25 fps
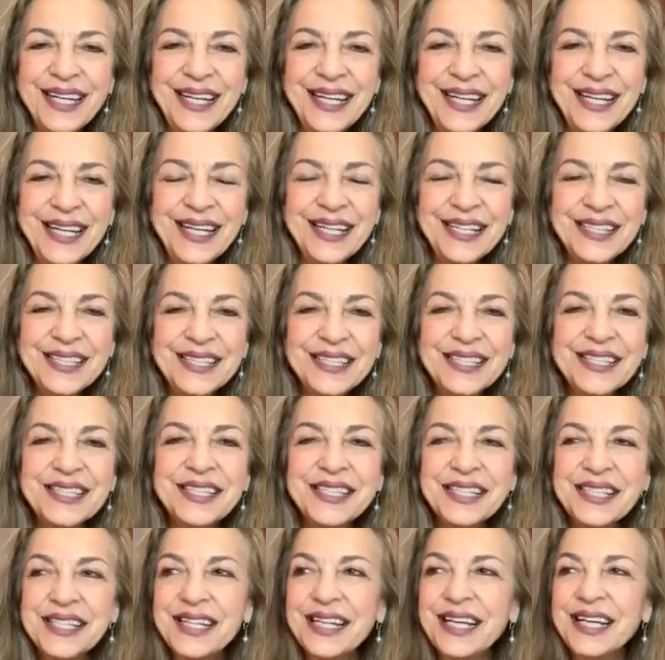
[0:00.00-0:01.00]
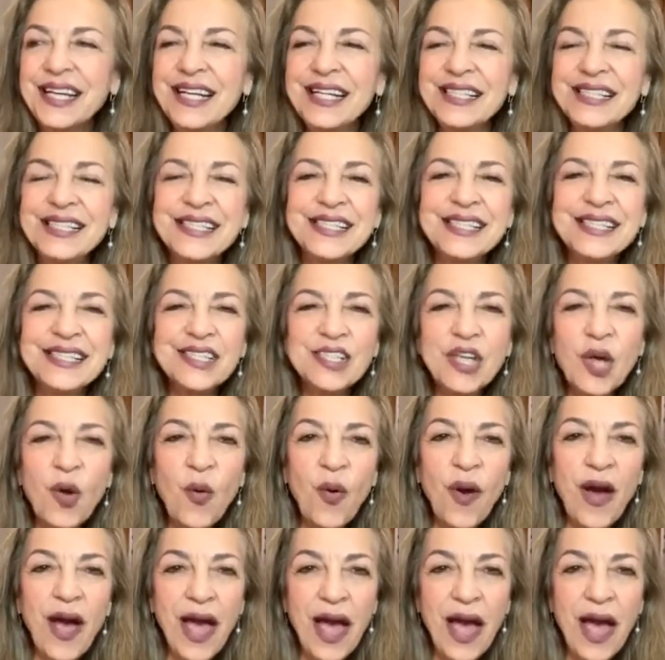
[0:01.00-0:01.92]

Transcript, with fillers: It's so